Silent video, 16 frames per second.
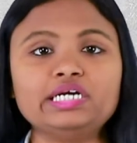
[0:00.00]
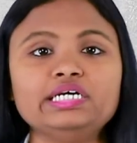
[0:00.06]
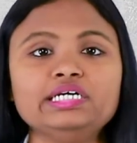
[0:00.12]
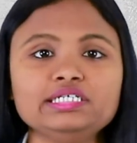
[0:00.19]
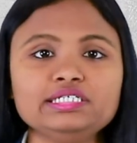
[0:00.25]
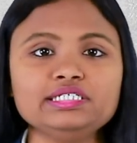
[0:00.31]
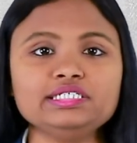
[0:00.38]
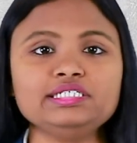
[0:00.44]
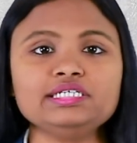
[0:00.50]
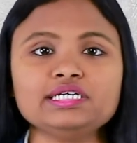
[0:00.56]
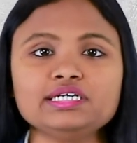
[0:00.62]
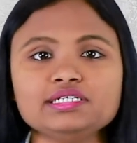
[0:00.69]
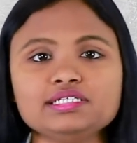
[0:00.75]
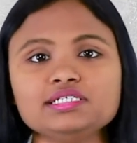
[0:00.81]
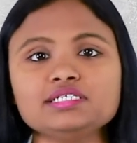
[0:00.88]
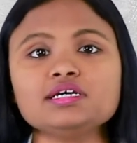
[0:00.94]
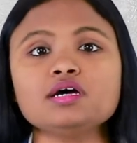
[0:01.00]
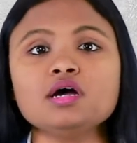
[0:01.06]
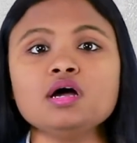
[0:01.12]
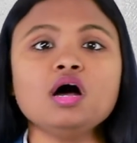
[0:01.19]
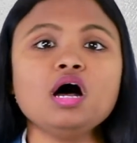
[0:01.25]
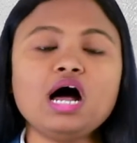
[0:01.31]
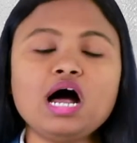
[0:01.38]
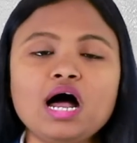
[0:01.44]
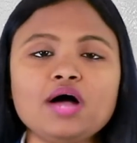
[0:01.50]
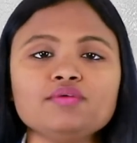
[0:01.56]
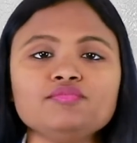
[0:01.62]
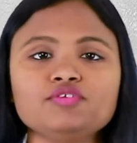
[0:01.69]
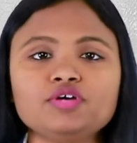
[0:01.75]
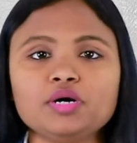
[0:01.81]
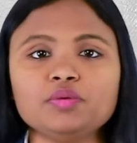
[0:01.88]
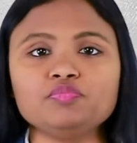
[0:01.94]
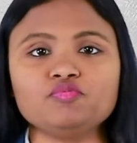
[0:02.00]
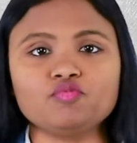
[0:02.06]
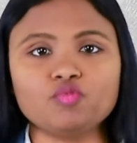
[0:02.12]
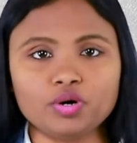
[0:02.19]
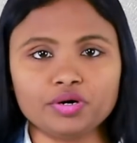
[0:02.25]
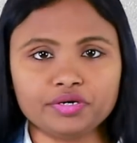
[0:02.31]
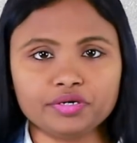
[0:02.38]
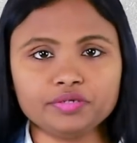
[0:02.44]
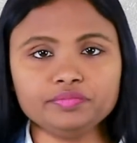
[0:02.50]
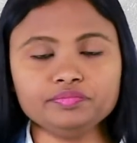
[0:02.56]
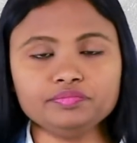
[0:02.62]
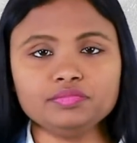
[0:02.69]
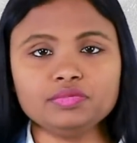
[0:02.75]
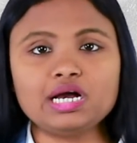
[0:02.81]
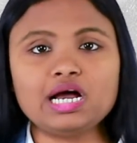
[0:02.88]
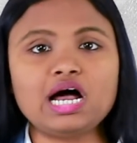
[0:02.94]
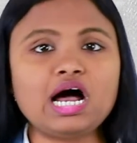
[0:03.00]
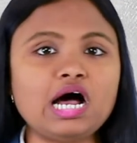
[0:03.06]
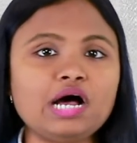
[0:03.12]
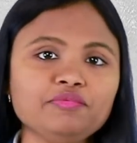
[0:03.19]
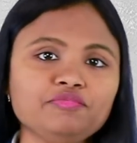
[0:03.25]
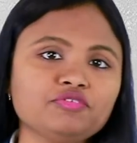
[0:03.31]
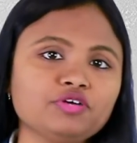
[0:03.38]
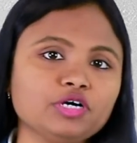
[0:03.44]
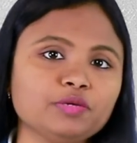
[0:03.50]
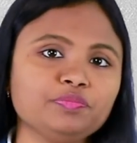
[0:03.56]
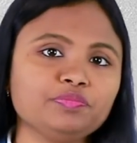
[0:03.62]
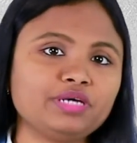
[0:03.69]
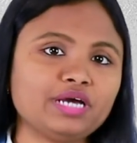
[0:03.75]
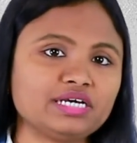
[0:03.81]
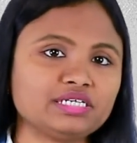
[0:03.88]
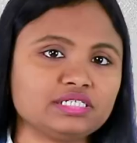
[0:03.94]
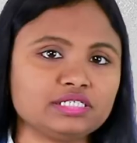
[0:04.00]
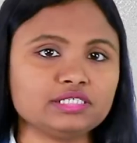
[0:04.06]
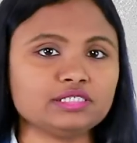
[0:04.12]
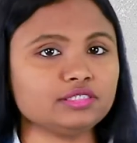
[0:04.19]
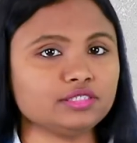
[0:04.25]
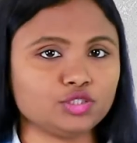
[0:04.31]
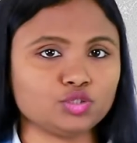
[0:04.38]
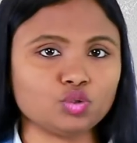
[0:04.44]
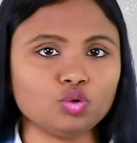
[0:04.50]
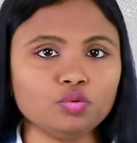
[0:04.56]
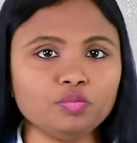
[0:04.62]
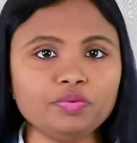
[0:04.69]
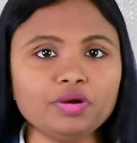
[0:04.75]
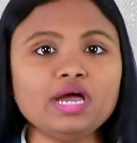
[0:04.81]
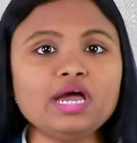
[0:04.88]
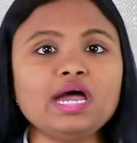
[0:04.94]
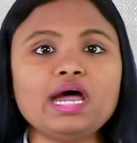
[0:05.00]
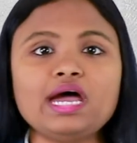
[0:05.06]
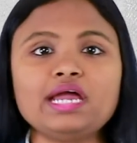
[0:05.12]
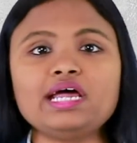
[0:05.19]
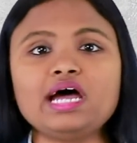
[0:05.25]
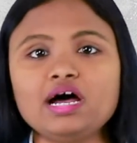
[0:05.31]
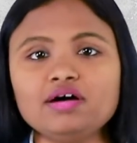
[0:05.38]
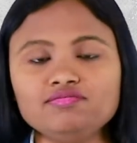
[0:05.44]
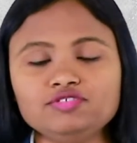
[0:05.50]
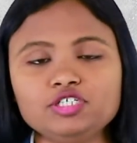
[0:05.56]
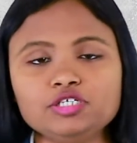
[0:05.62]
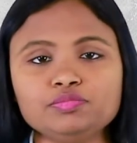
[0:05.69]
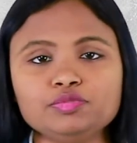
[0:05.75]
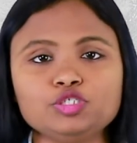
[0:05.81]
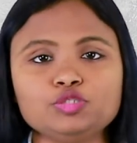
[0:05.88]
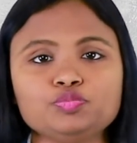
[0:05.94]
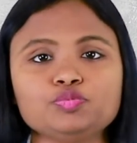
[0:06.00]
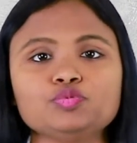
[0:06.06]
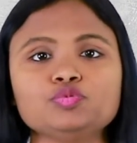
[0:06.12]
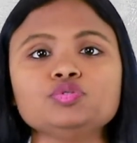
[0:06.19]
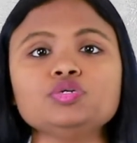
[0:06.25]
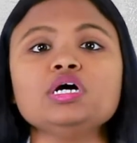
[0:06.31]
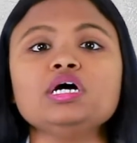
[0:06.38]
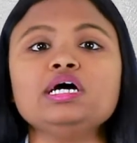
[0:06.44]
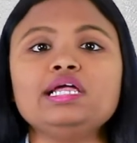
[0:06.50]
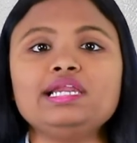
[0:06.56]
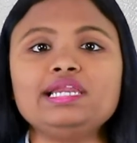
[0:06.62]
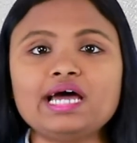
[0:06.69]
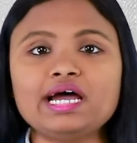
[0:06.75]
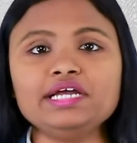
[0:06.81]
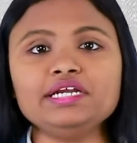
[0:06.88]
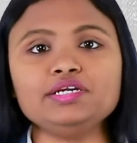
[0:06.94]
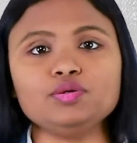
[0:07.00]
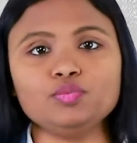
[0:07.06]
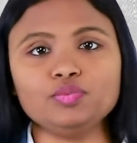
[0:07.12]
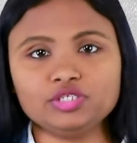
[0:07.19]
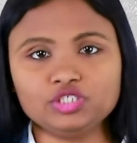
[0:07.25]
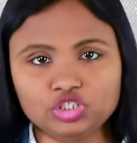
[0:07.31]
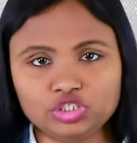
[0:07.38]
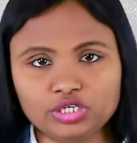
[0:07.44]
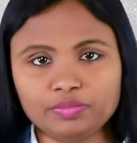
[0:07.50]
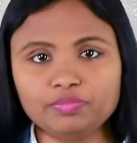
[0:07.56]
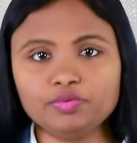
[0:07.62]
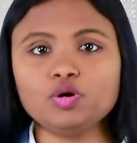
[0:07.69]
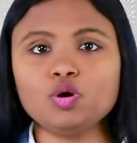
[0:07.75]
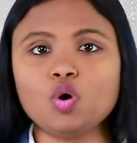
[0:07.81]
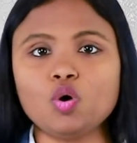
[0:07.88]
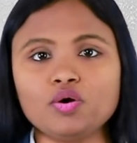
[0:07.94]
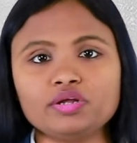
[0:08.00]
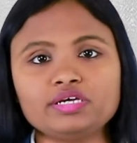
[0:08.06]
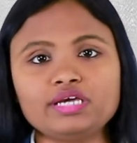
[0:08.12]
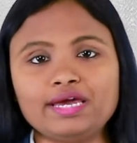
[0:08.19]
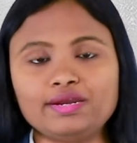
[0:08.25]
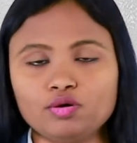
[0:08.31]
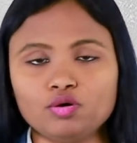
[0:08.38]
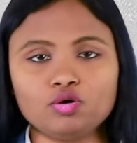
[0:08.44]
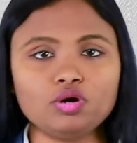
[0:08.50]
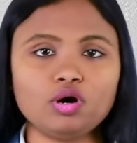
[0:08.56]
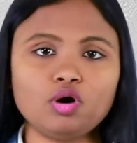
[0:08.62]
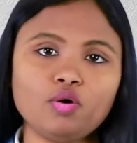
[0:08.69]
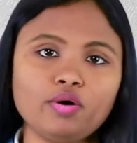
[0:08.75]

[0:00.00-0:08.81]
Ingredients: half cup water, half cup castor soap, and half tablespoon light vegetable or canola